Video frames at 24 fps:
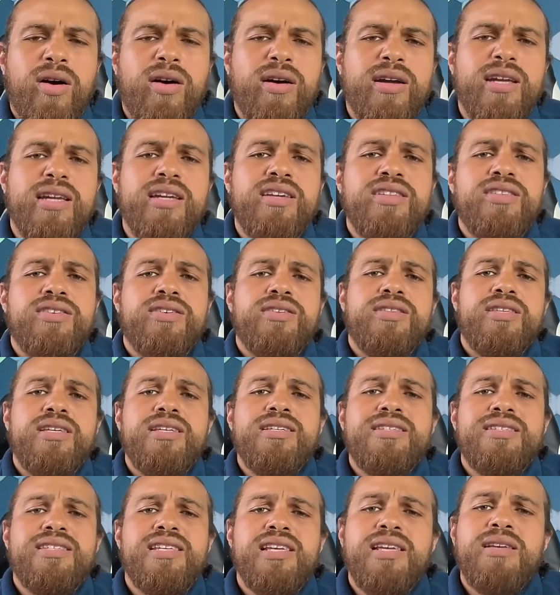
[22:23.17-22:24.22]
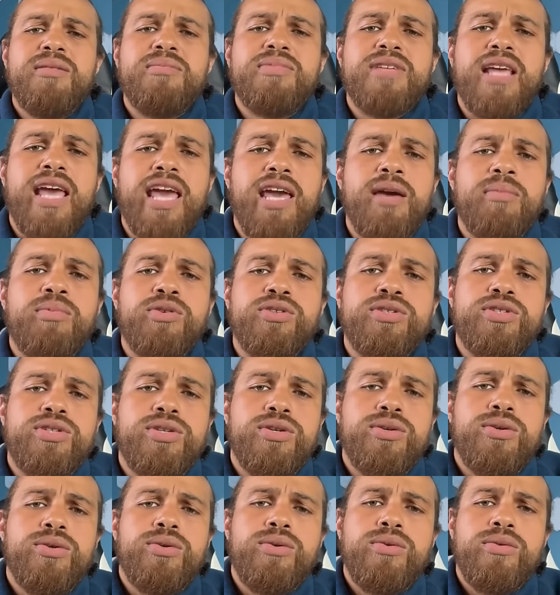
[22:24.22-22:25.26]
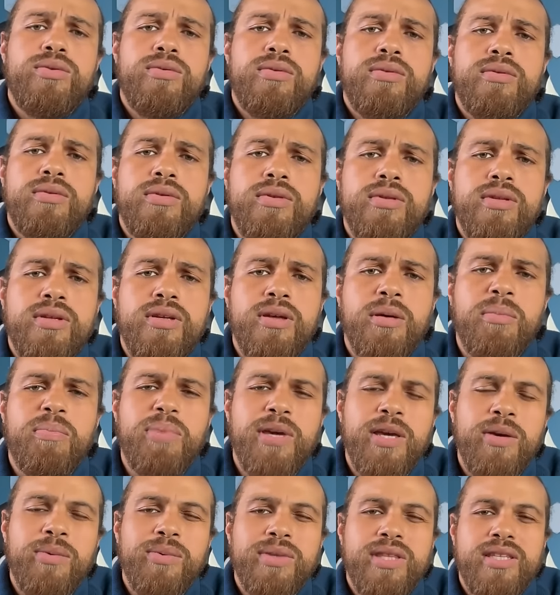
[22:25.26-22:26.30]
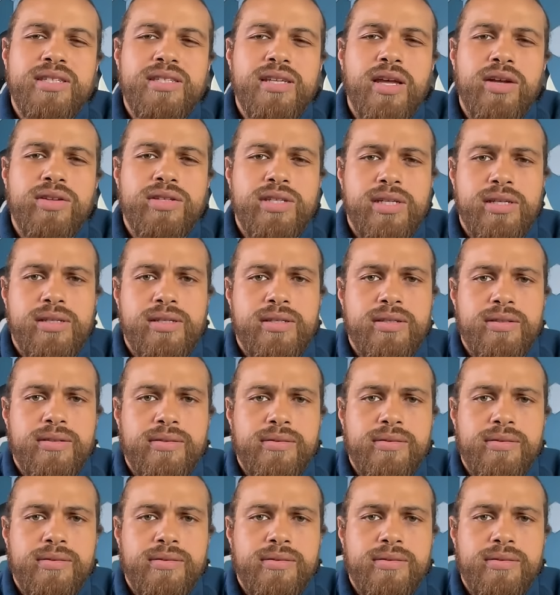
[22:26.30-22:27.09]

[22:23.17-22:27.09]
Are either of these teams able to compete with the Celtics?